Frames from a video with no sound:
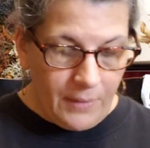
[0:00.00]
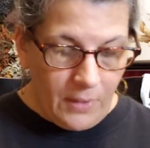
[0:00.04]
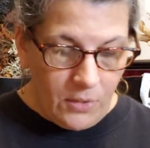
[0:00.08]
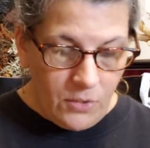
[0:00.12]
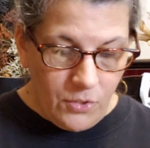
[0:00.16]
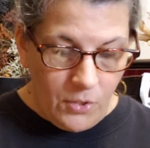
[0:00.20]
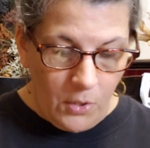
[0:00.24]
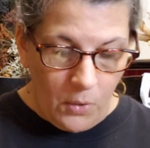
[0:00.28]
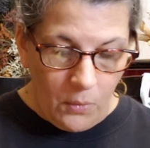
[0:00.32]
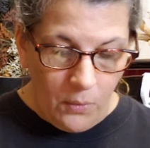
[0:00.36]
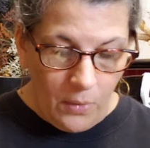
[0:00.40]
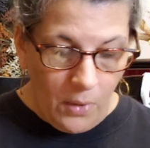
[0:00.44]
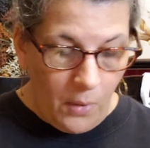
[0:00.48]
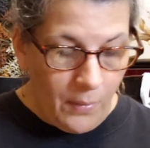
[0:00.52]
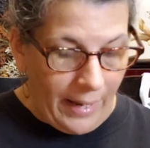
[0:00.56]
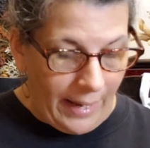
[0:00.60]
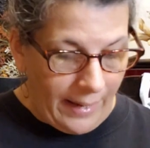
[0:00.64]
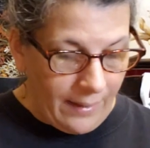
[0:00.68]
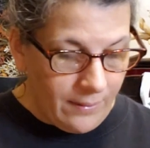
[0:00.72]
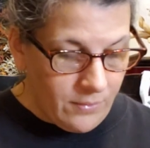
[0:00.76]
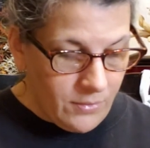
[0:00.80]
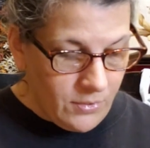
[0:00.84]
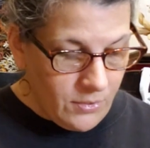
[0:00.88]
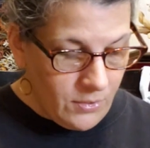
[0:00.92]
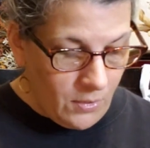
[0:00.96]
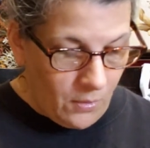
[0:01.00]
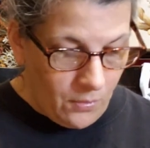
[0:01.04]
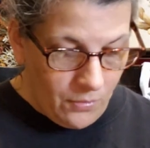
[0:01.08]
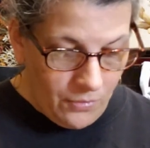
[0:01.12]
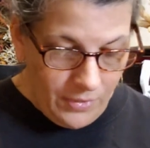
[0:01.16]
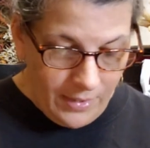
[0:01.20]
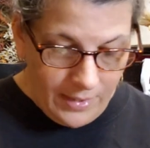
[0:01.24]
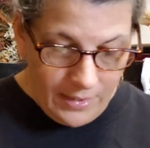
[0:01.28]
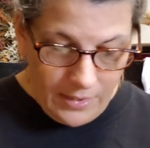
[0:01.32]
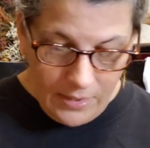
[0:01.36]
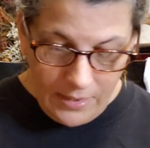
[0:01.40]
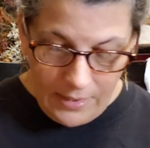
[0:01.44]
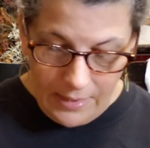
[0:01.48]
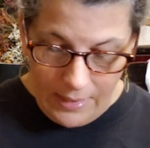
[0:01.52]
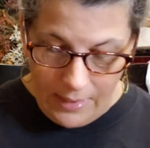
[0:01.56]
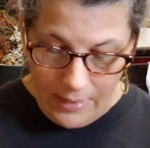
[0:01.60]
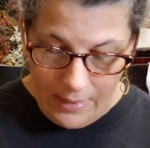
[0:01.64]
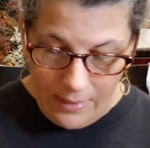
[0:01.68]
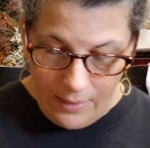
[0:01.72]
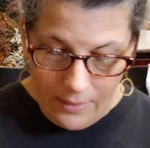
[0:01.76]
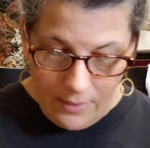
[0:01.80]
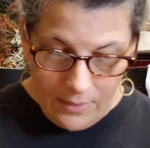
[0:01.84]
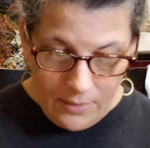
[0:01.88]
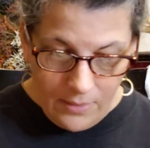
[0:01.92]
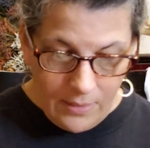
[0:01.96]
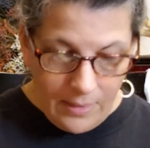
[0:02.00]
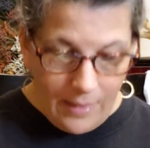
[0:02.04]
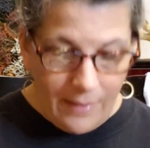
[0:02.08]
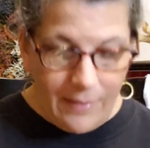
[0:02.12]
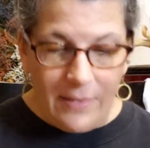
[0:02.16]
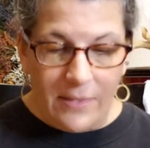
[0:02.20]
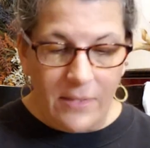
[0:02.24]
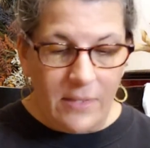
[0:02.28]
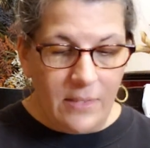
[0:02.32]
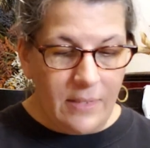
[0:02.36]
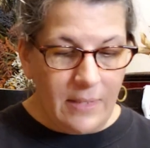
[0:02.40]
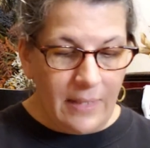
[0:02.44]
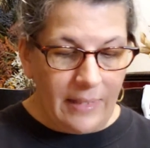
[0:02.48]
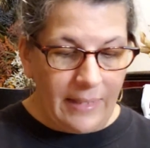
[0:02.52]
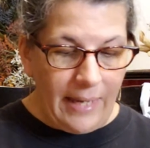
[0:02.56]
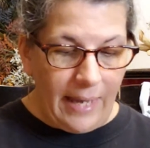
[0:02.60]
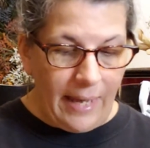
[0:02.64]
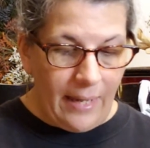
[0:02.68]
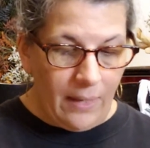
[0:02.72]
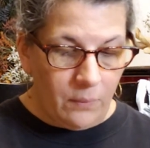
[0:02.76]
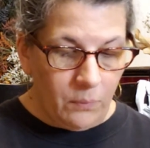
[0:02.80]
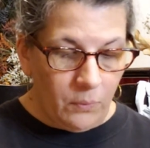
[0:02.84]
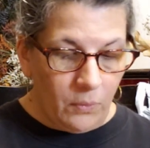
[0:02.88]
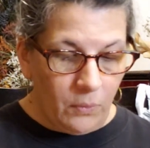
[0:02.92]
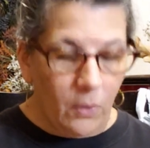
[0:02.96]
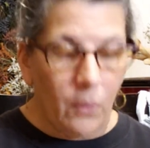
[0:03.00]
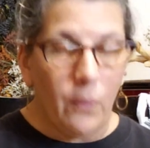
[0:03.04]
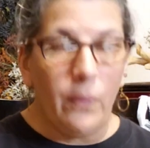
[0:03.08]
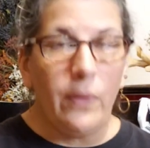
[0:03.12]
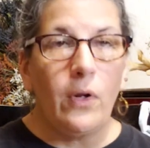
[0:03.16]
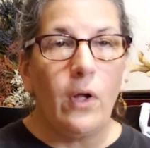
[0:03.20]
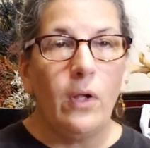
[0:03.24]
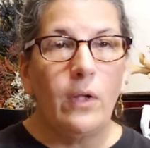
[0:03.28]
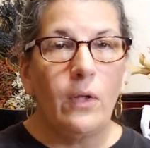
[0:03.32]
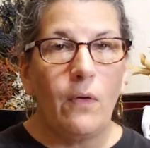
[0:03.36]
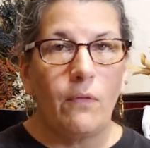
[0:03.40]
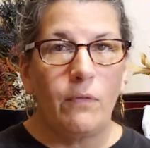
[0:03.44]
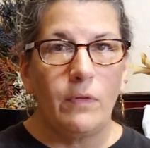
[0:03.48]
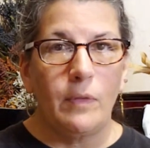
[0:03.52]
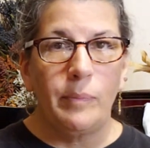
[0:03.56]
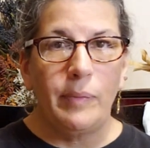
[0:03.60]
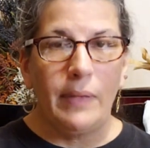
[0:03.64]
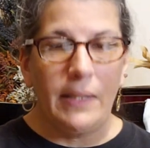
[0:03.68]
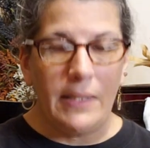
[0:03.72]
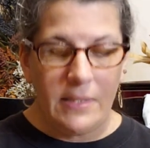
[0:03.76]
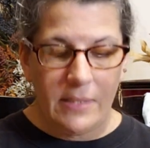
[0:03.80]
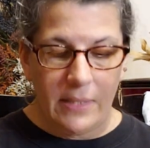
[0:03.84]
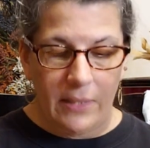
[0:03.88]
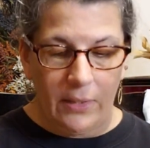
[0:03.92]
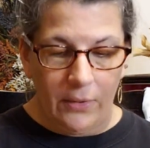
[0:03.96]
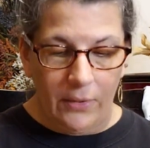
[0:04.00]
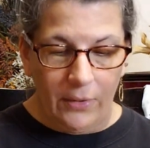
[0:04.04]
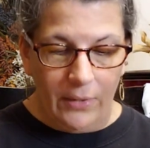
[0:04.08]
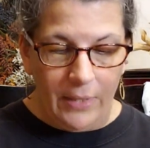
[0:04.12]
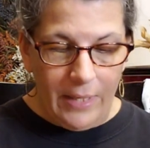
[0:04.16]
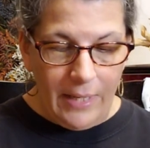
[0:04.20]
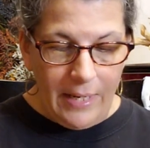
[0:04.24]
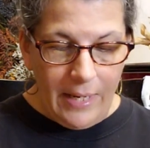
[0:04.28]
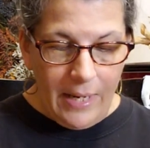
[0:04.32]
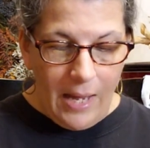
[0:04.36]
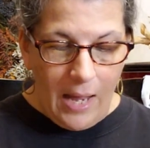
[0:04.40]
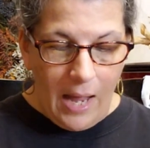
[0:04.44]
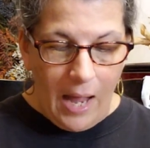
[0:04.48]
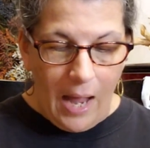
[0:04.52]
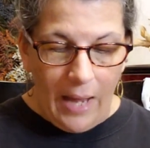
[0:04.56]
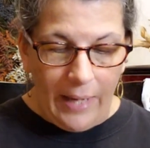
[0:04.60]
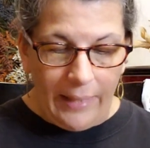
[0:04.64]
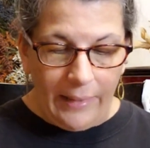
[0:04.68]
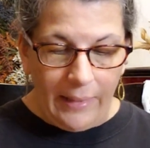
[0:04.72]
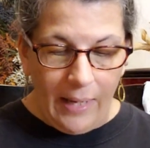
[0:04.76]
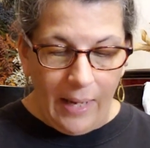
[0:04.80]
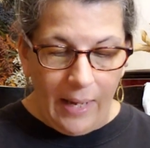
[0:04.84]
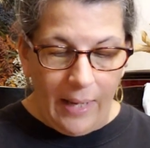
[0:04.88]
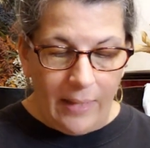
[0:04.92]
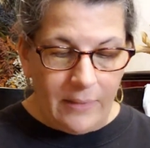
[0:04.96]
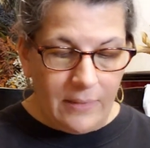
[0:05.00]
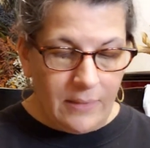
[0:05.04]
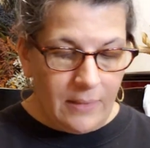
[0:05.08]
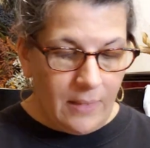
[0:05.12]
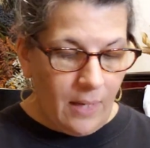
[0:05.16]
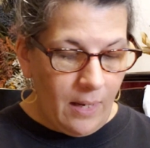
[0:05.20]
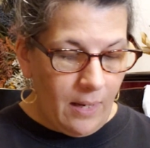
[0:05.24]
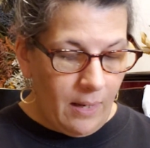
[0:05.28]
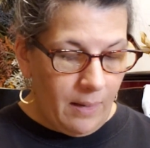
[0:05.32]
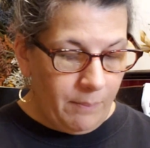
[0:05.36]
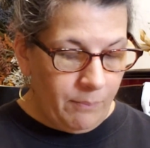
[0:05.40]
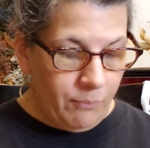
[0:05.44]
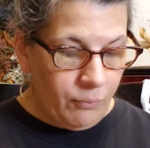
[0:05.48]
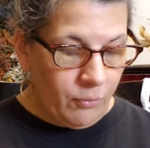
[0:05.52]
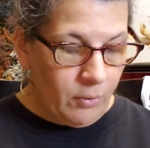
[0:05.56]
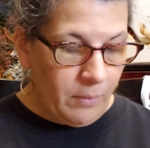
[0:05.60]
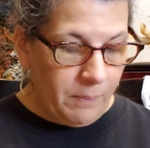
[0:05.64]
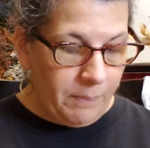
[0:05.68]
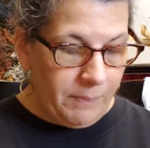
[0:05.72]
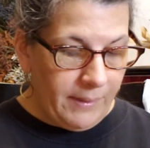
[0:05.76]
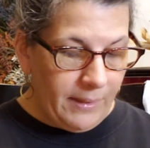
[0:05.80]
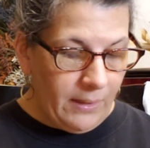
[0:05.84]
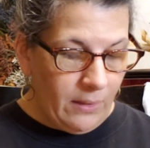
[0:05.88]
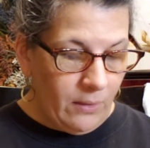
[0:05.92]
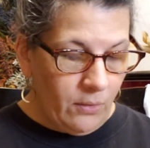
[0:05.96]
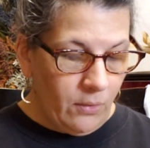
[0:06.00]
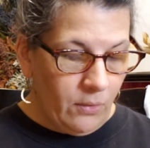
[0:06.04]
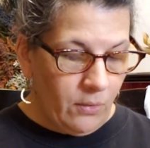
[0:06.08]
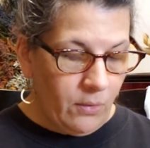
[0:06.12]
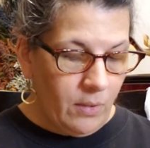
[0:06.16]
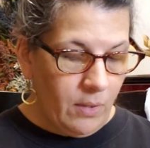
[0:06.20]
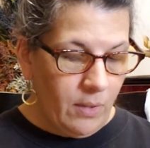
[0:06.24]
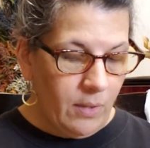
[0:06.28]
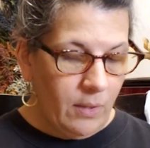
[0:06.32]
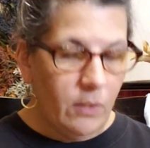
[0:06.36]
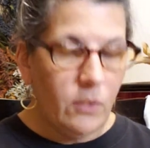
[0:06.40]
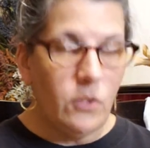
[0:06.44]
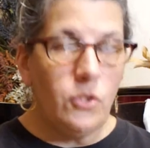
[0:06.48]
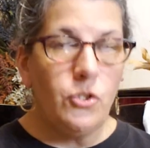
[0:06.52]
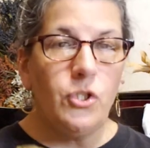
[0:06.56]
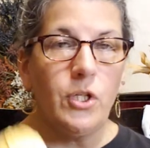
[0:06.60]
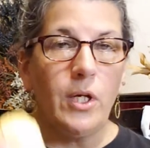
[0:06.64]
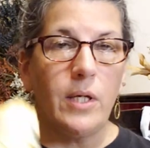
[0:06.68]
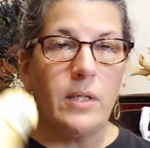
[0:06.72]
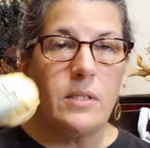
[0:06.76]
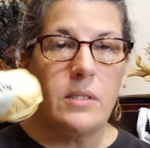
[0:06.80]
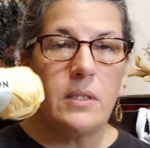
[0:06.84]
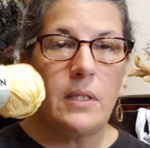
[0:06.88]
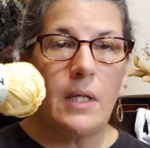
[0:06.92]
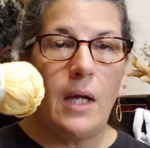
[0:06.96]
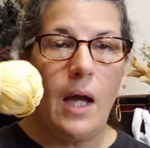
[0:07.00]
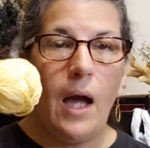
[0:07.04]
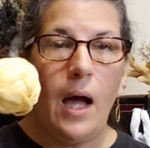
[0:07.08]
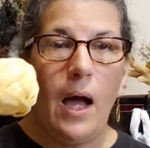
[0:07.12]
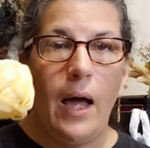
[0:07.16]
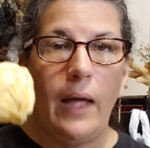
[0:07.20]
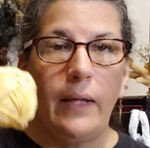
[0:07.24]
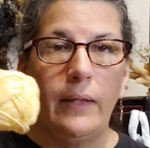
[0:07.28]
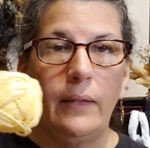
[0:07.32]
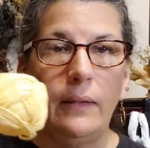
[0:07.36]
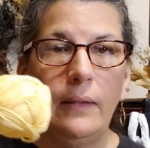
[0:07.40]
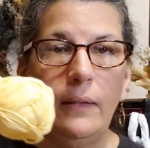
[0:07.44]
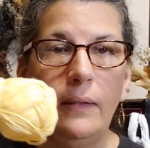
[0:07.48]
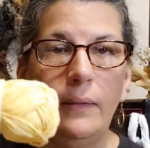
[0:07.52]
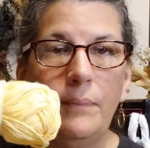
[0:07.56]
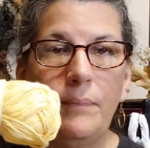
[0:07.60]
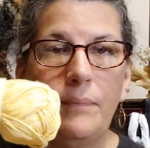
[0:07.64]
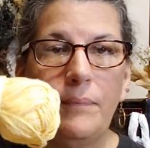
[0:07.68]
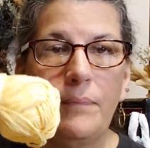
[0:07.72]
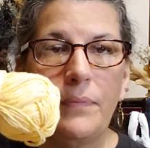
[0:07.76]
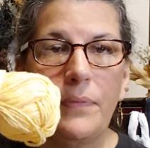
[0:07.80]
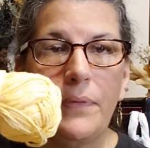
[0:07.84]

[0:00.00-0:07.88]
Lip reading: So, okay, so this is, and this is, again, we're going all over the place here. I got Premier Just Cotton.